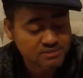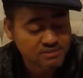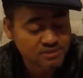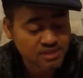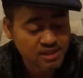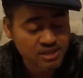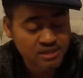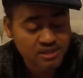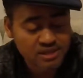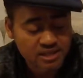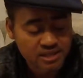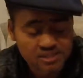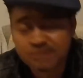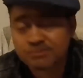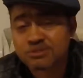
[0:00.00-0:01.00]
Okay.
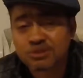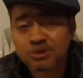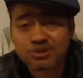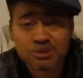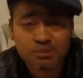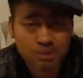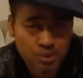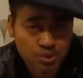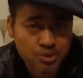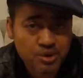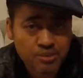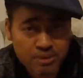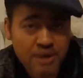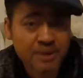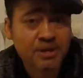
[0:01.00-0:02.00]
Except the Tokyo
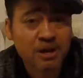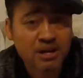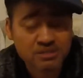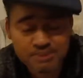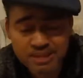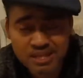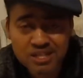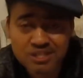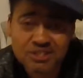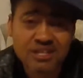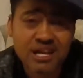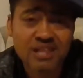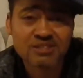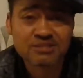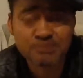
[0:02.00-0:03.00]
Marui probably costs about
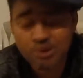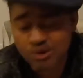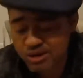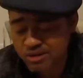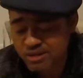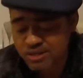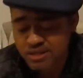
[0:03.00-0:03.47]
$100 more.